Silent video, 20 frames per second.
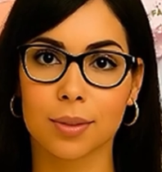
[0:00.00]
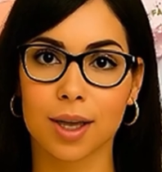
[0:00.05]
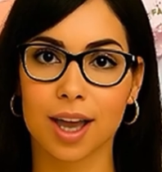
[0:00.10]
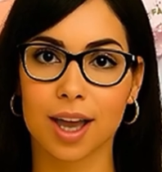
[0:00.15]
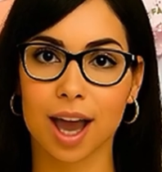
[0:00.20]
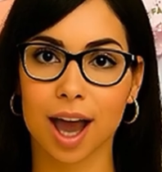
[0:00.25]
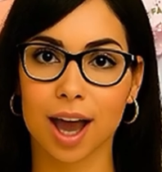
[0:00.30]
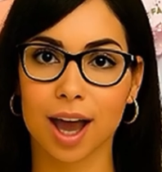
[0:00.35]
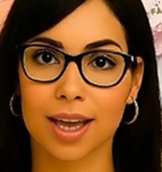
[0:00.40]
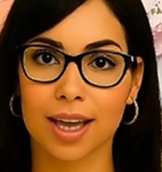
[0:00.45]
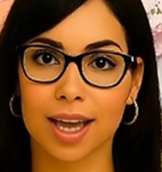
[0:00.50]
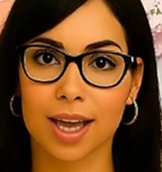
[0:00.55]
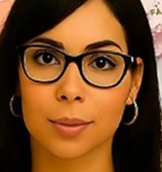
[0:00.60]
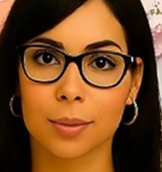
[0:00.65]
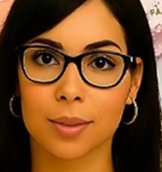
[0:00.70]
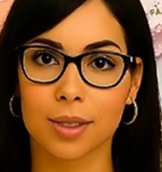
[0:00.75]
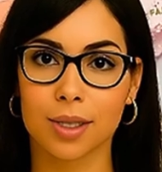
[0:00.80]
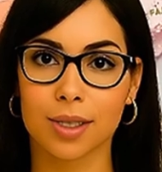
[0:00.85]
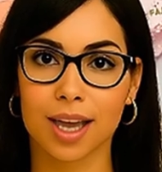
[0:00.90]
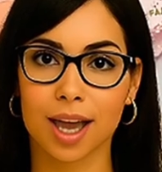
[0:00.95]
God
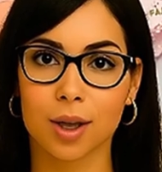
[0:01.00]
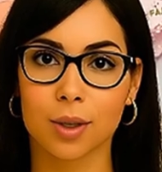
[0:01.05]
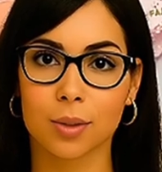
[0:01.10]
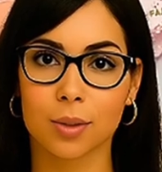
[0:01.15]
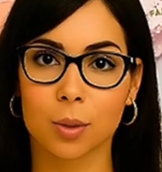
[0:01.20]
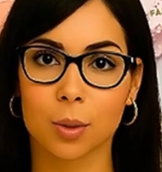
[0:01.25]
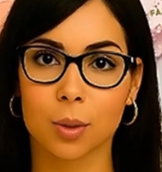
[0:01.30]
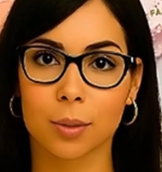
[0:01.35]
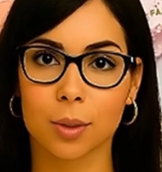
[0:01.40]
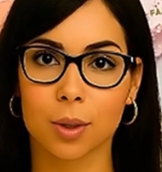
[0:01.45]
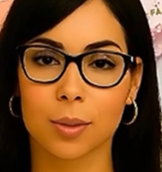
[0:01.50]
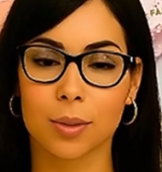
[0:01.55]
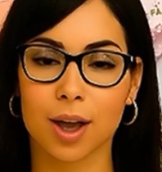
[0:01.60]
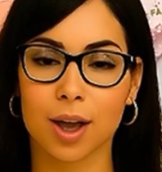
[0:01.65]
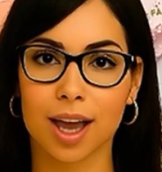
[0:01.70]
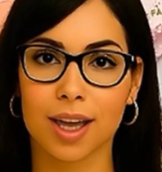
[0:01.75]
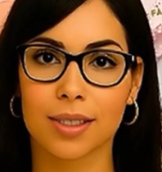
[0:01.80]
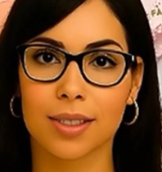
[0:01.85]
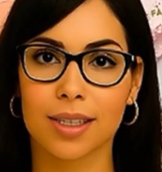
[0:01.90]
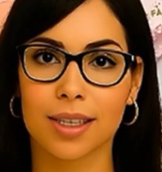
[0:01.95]
himself will
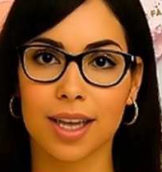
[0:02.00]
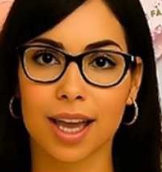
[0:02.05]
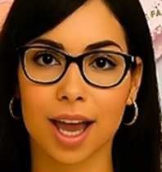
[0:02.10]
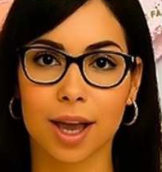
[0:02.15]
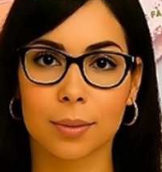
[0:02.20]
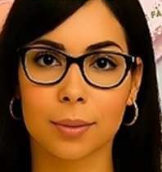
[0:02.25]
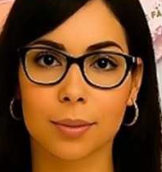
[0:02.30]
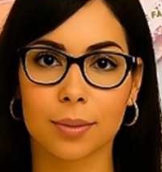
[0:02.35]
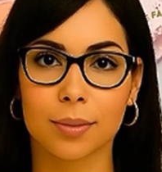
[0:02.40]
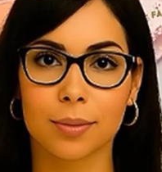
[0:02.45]
provide the lamb.